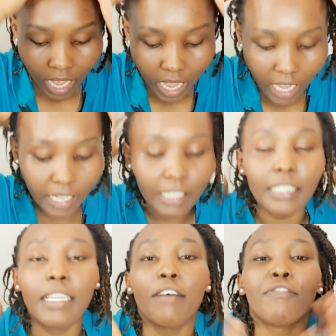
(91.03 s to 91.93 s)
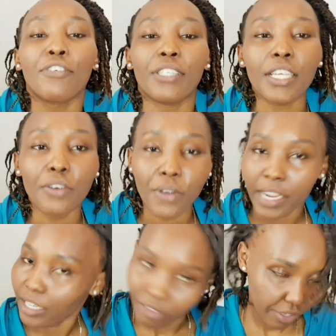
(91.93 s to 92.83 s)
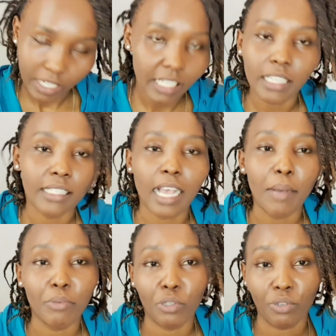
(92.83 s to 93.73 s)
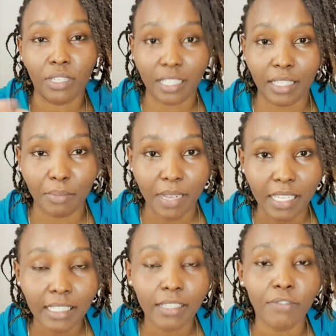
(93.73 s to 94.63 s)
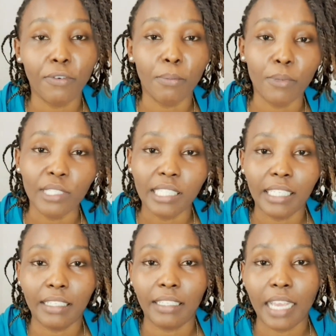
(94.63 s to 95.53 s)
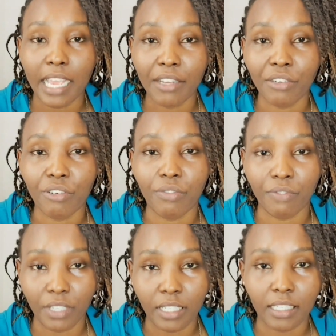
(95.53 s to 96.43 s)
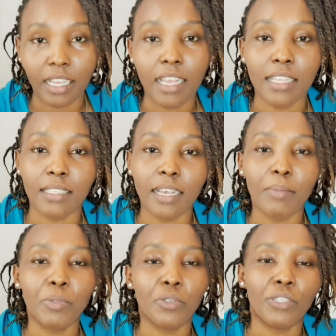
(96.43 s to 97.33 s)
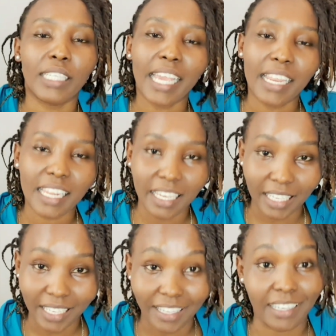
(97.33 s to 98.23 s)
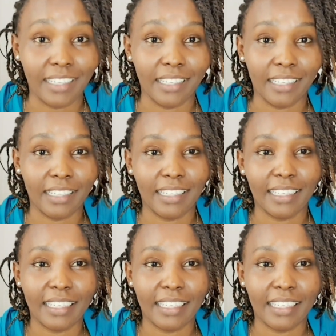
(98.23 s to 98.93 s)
And for single entry is up to 6 months. For multi-entry visa is up to 10 years.